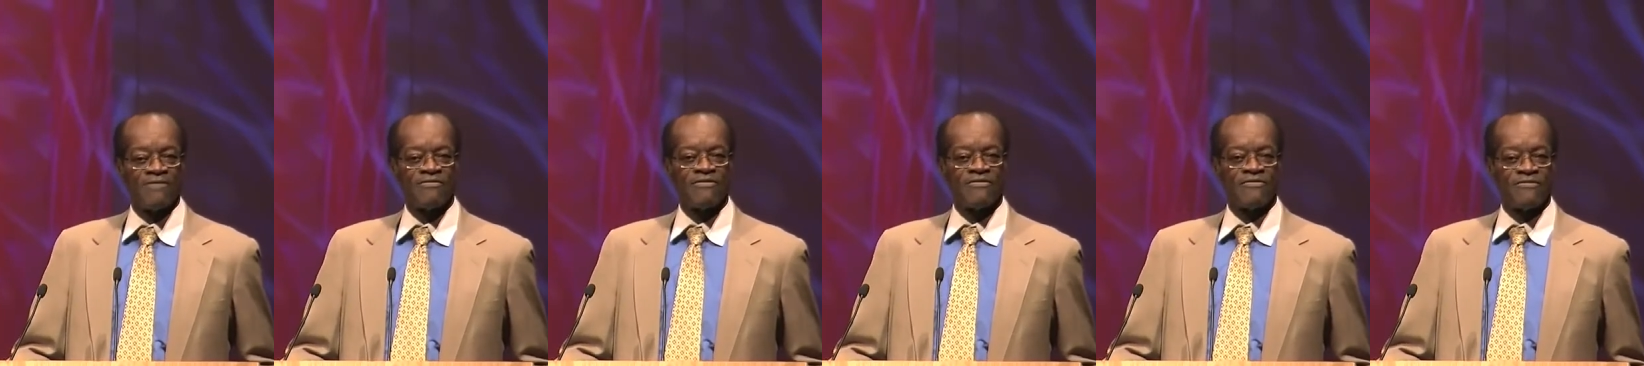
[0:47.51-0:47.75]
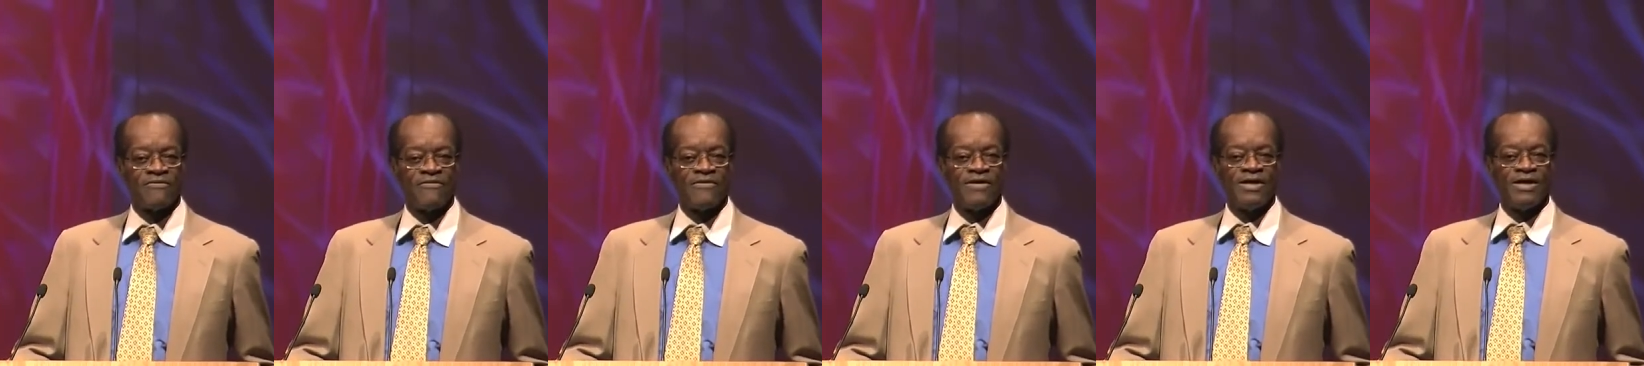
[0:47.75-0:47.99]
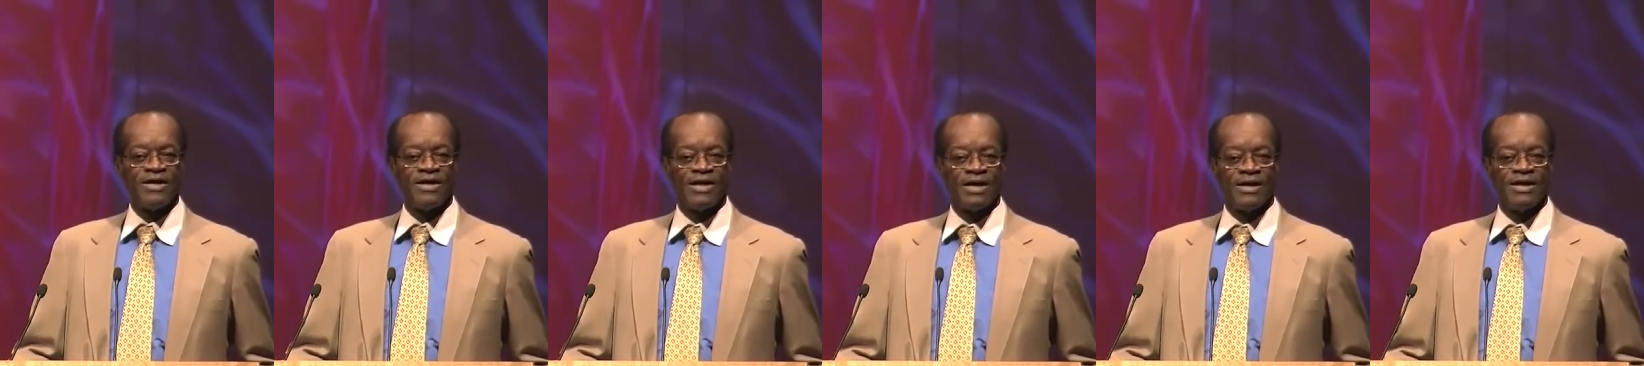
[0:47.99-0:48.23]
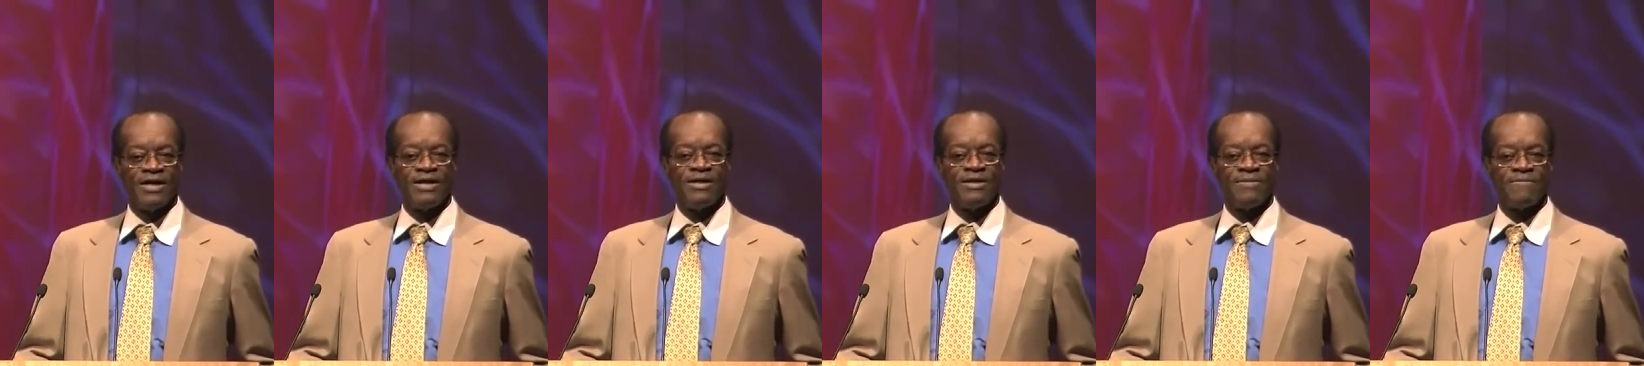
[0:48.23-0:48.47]
have a
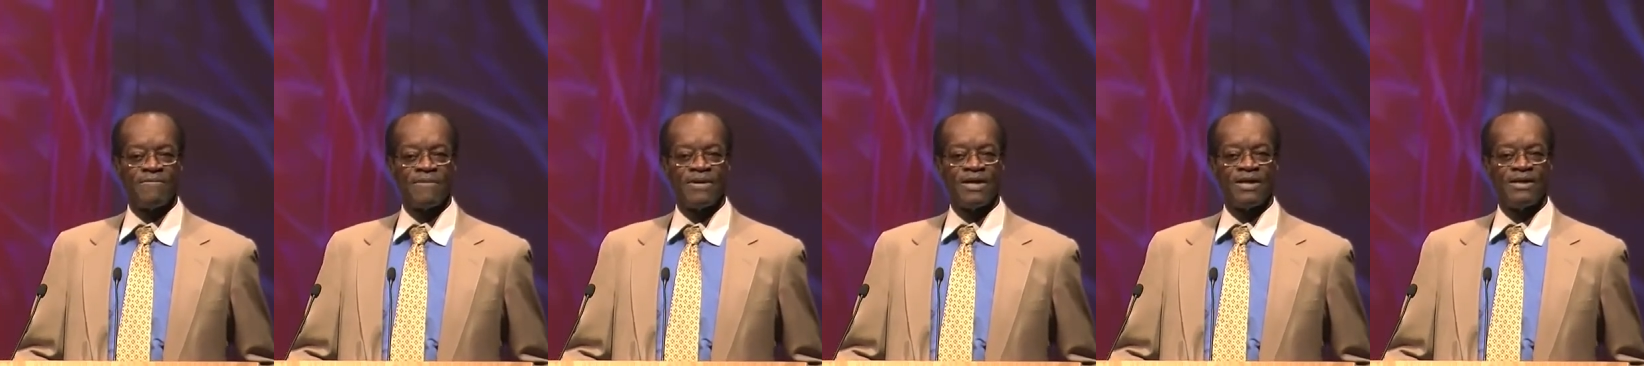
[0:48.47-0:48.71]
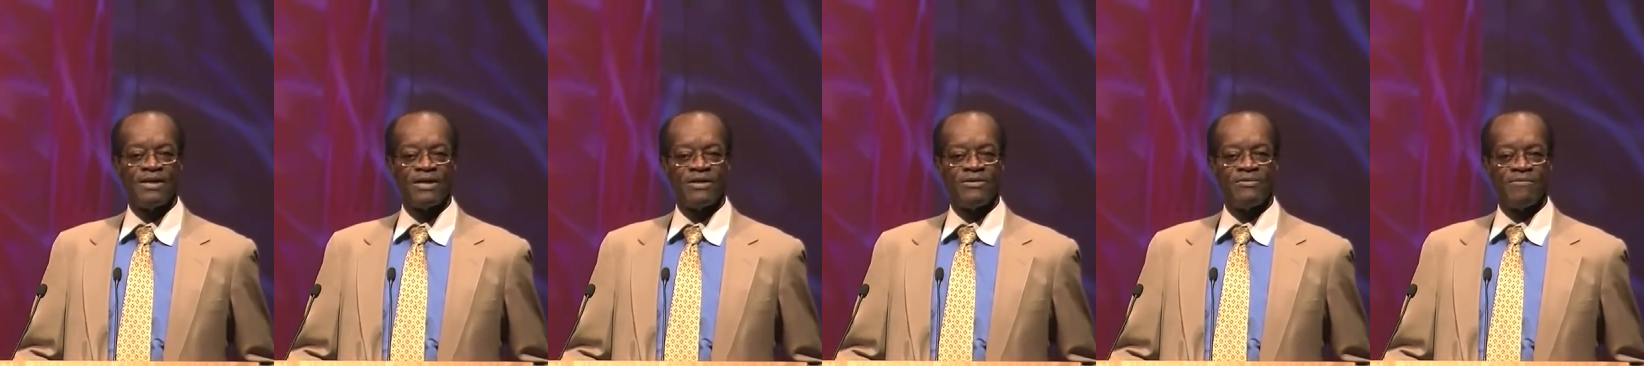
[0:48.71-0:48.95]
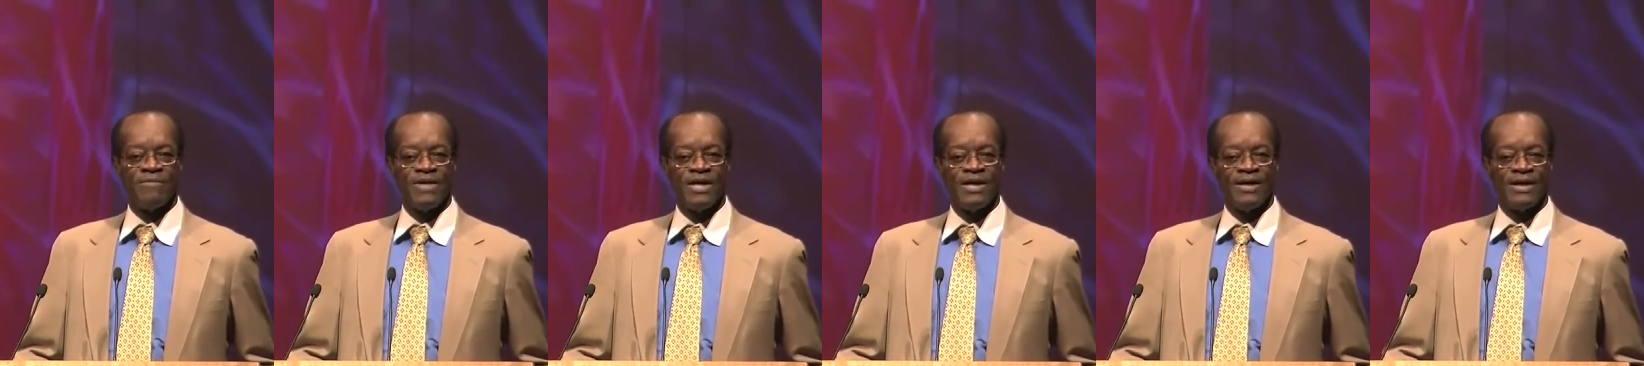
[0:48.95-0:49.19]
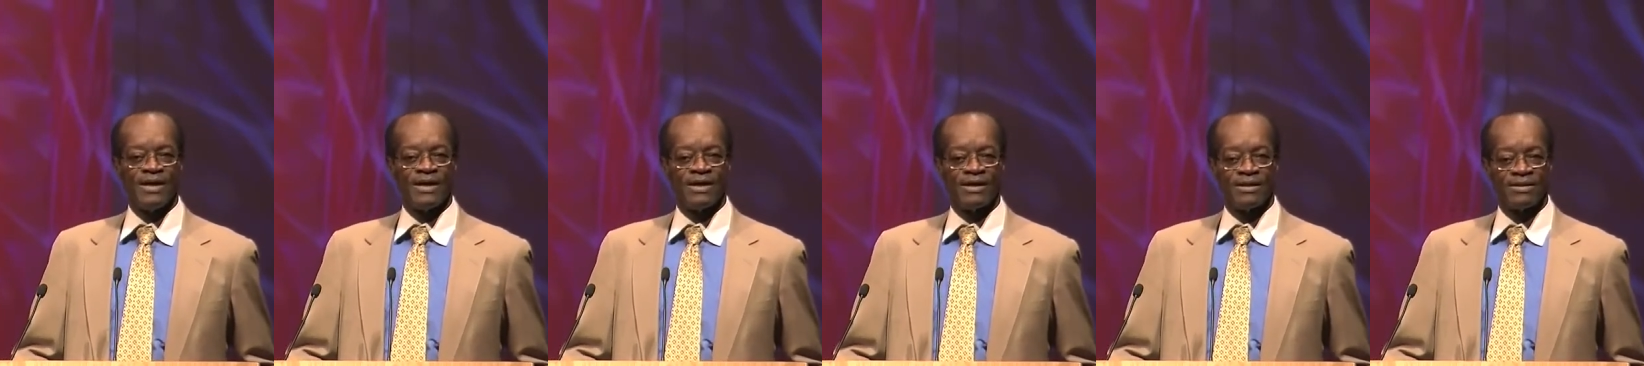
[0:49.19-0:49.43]
free and independent
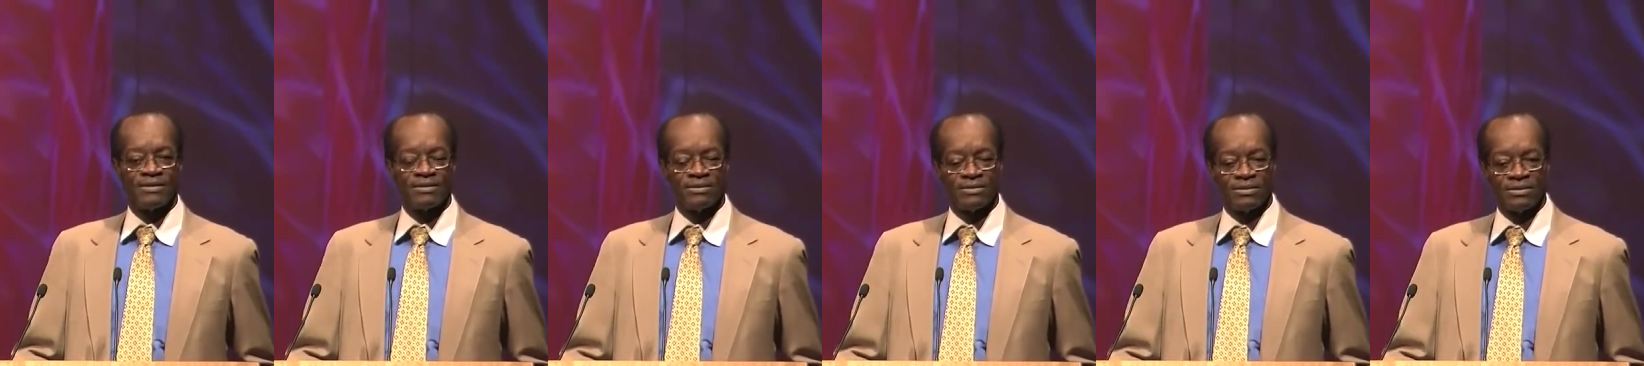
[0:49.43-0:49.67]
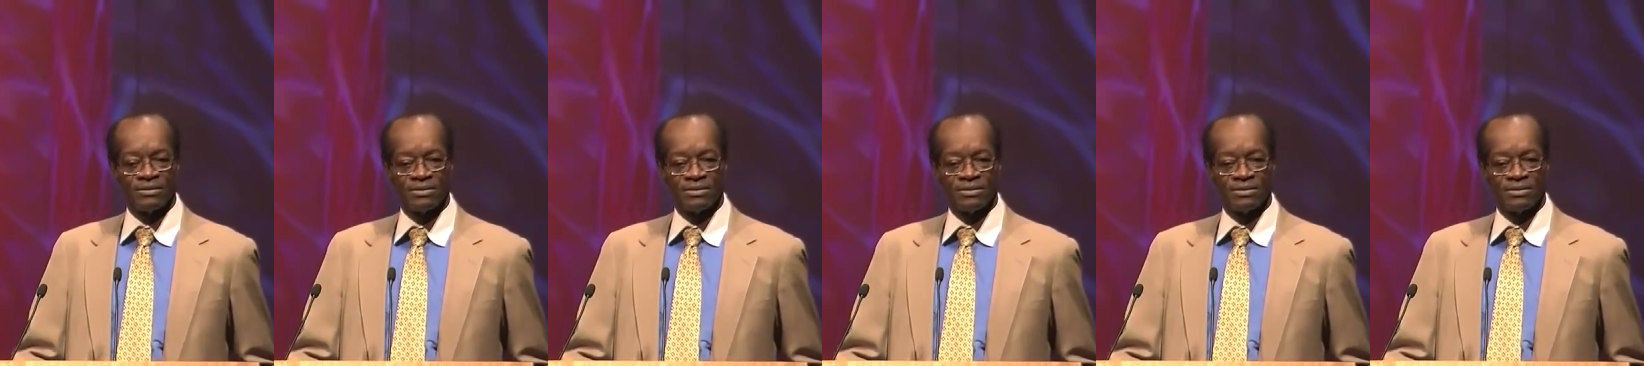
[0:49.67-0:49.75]
media.